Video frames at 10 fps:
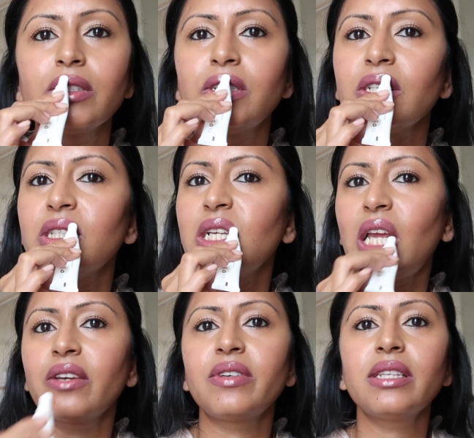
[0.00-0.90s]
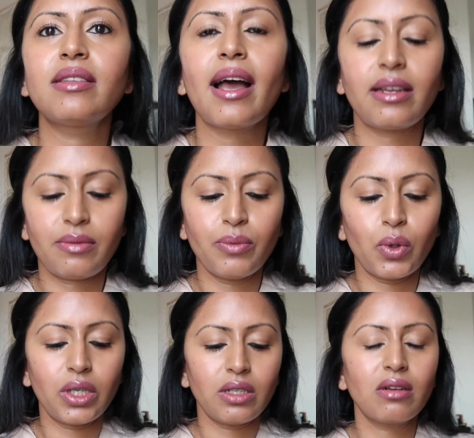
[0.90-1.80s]
Just to give it that
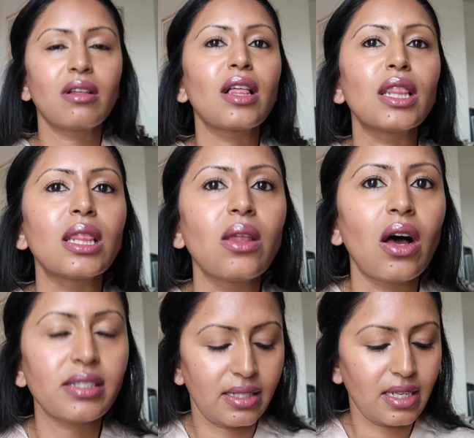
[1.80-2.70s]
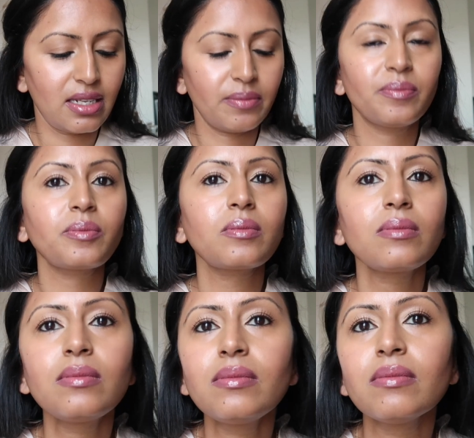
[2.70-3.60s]
more glossy
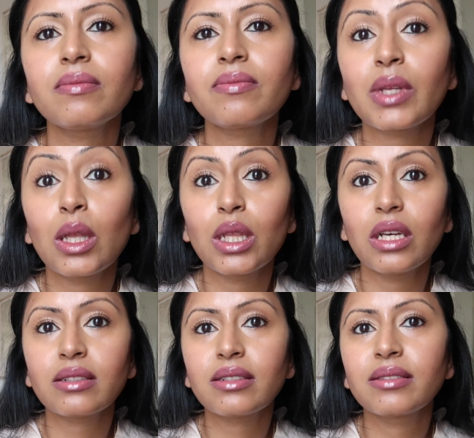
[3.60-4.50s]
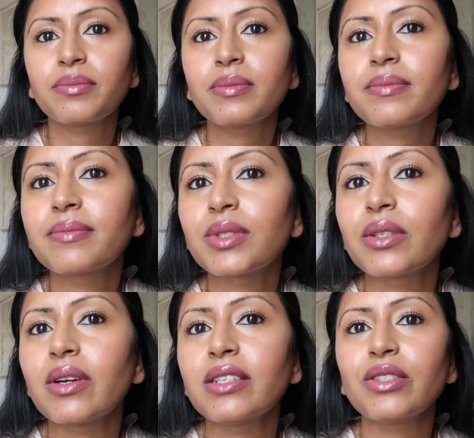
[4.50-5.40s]
look.
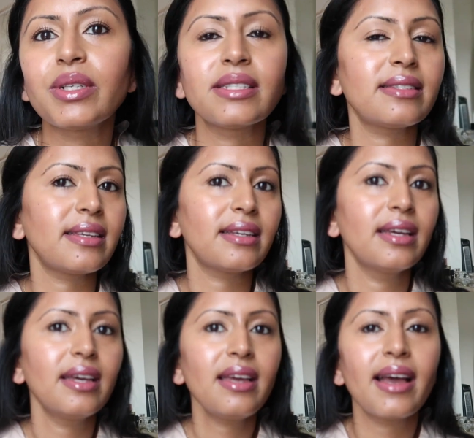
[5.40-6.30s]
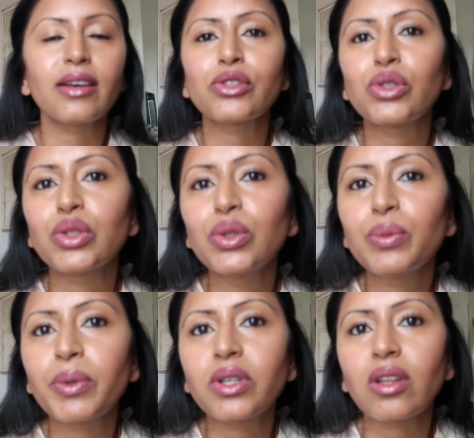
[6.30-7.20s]
So as you can see, how
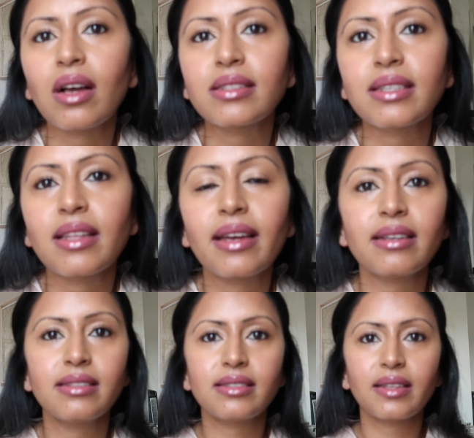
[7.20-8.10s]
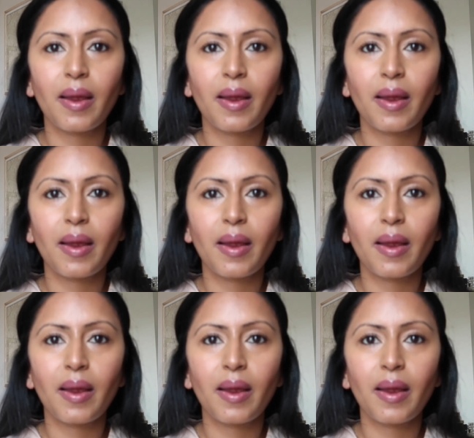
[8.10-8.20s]
super glossy that is.